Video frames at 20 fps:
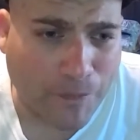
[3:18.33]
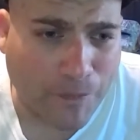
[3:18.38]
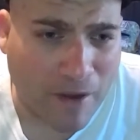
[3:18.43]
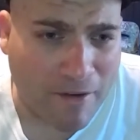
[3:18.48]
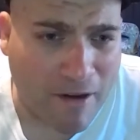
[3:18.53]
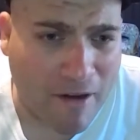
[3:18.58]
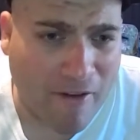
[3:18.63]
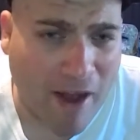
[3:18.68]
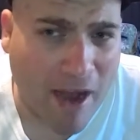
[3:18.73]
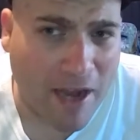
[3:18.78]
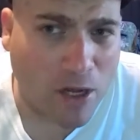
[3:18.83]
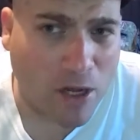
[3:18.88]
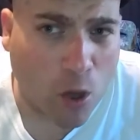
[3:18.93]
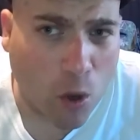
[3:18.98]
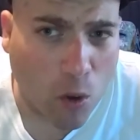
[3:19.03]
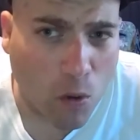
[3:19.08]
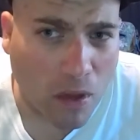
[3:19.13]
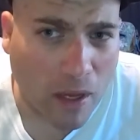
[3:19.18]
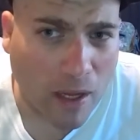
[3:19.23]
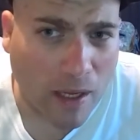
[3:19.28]
I've never had
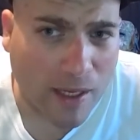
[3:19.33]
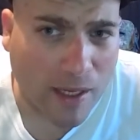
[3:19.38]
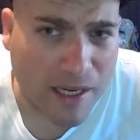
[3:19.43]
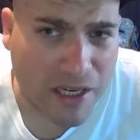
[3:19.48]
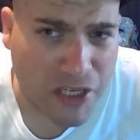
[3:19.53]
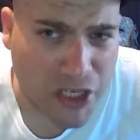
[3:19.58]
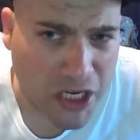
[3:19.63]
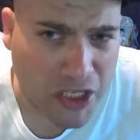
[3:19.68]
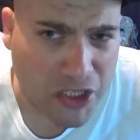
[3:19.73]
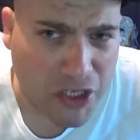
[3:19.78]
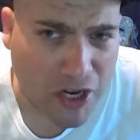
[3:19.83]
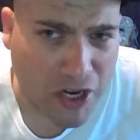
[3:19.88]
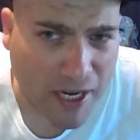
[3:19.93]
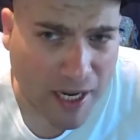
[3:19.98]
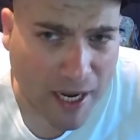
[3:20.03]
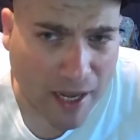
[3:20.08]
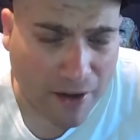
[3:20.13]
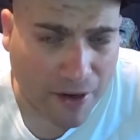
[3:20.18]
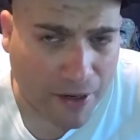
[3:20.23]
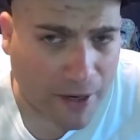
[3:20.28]
cola and ginger
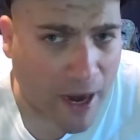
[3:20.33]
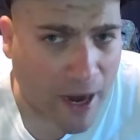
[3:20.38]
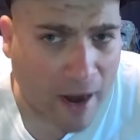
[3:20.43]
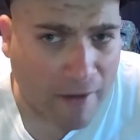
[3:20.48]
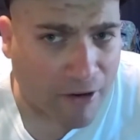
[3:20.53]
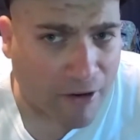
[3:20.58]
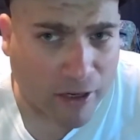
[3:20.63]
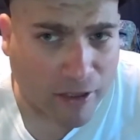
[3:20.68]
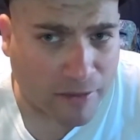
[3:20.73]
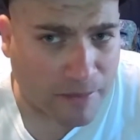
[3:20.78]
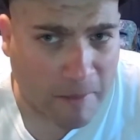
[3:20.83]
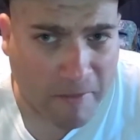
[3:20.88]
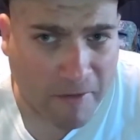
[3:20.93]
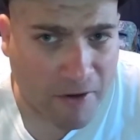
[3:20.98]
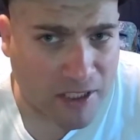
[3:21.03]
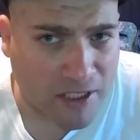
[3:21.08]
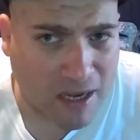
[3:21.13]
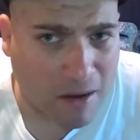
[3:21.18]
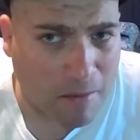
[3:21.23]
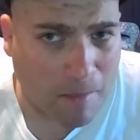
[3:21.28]
together ever. It's my
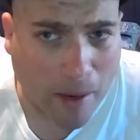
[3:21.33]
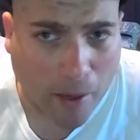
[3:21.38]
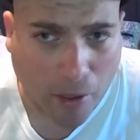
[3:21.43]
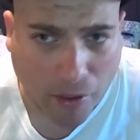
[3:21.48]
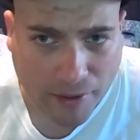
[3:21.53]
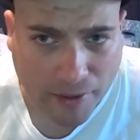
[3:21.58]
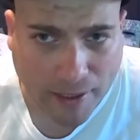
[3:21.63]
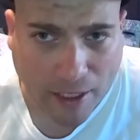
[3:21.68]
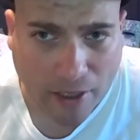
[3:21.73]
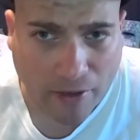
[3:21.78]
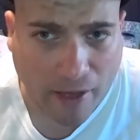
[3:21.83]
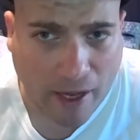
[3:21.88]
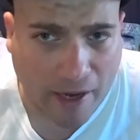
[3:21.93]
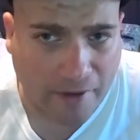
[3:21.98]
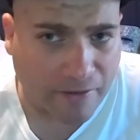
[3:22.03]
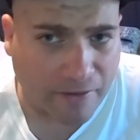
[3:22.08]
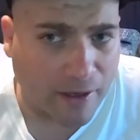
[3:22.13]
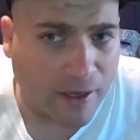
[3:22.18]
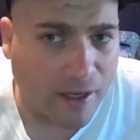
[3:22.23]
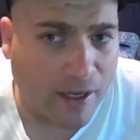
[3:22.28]
first time in my whole entire
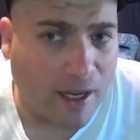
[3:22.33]
life.